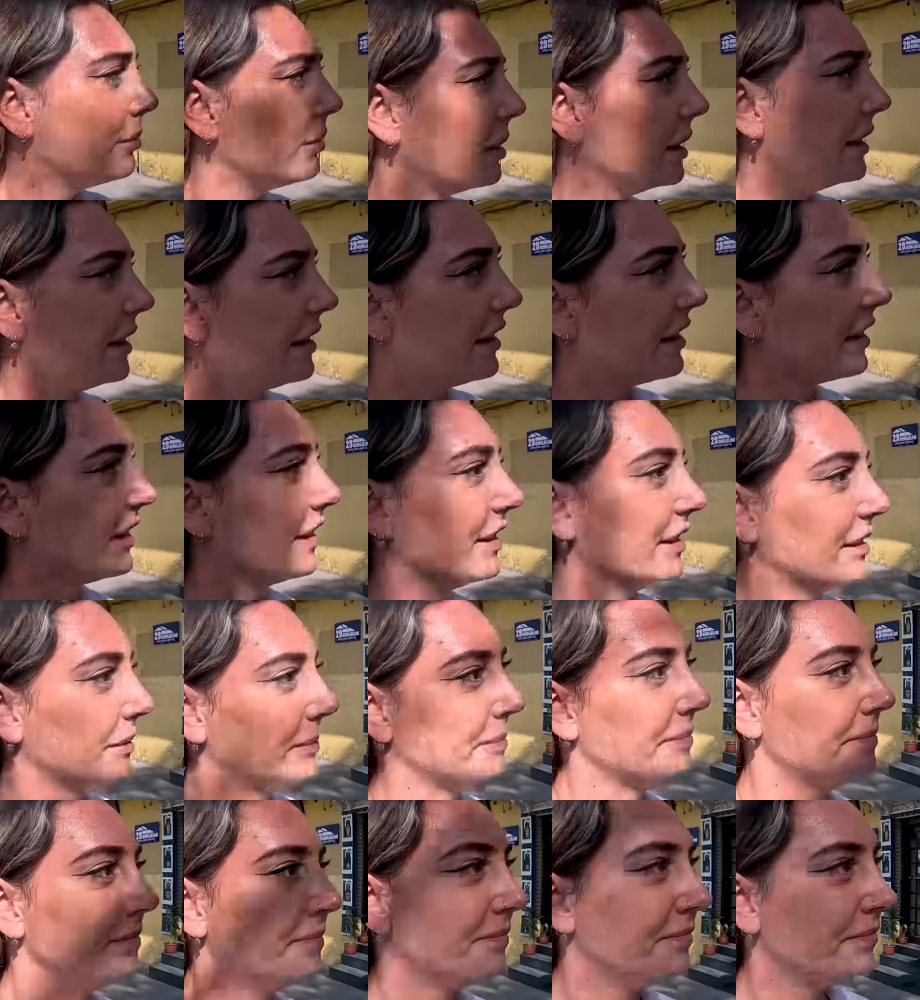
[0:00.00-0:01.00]
But
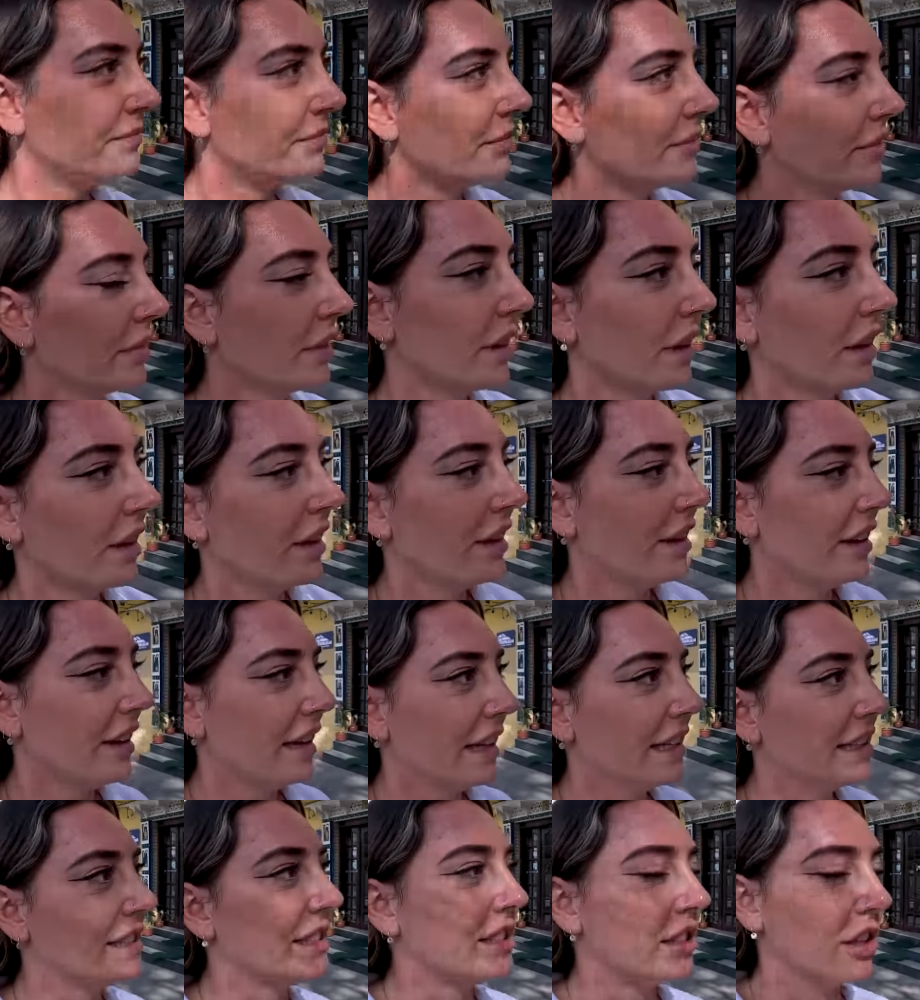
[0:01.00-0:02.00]

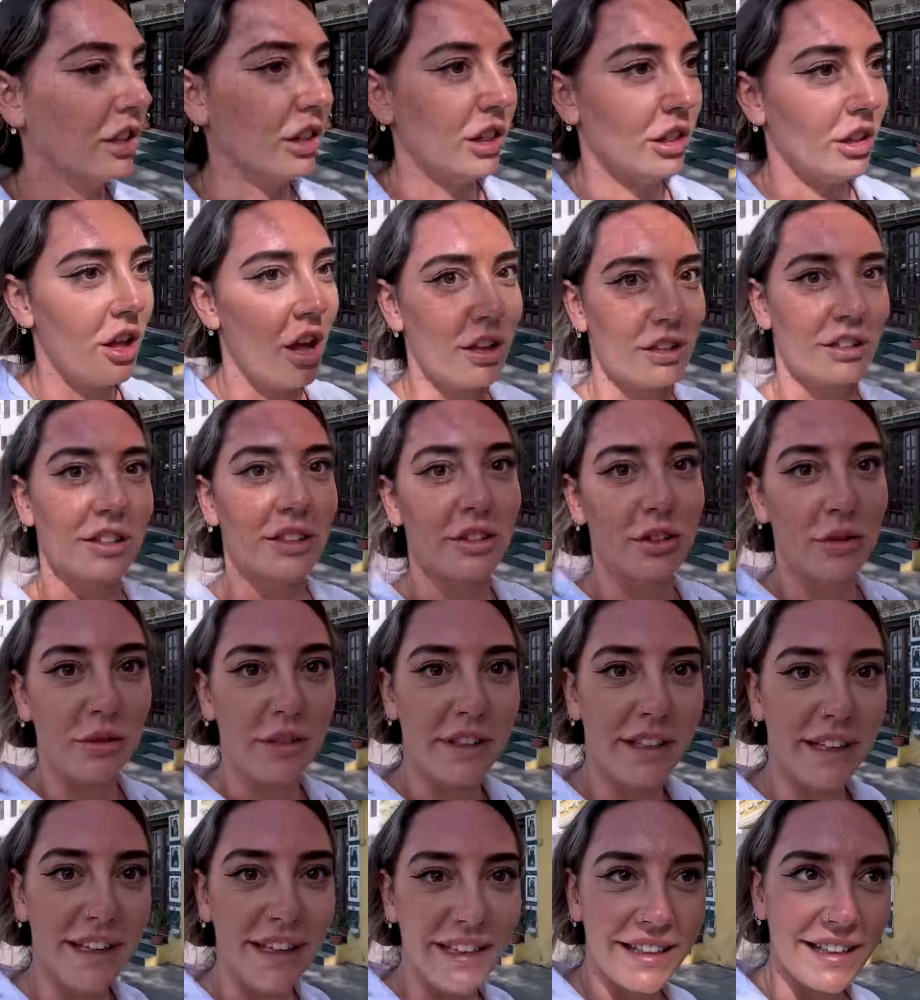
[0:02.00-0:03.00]
it's a lot to
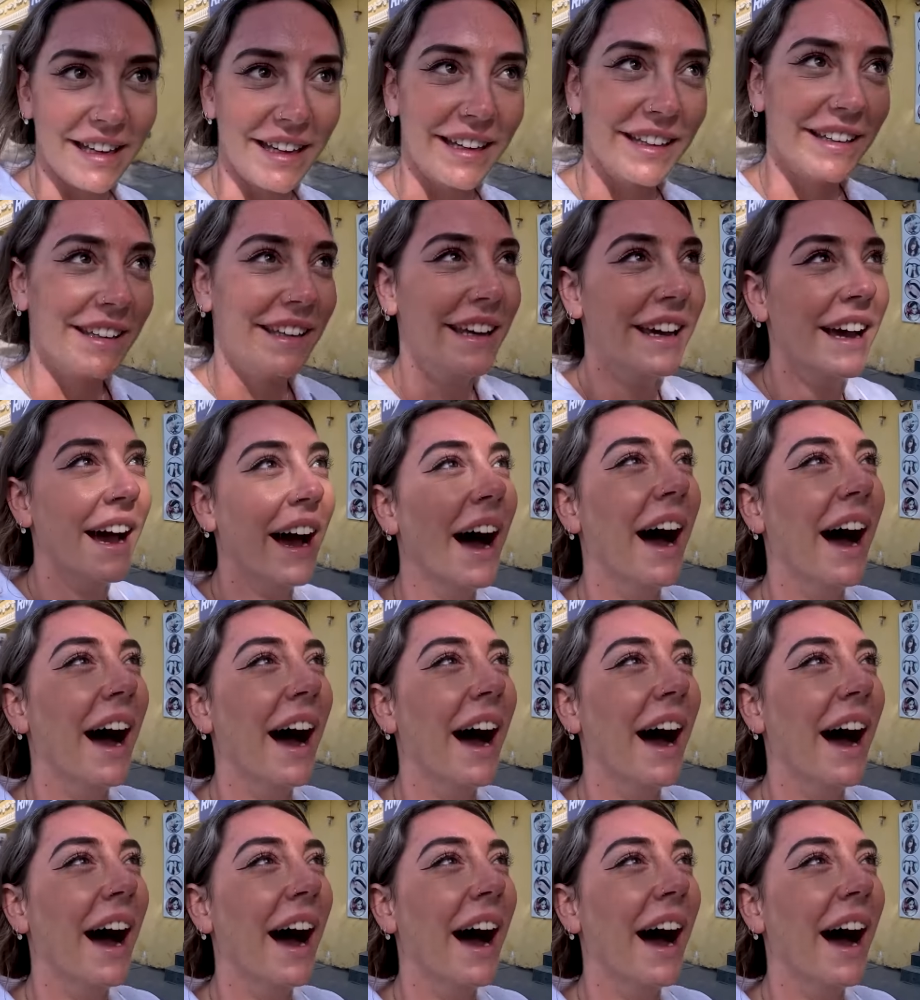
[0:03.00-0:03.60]
take in.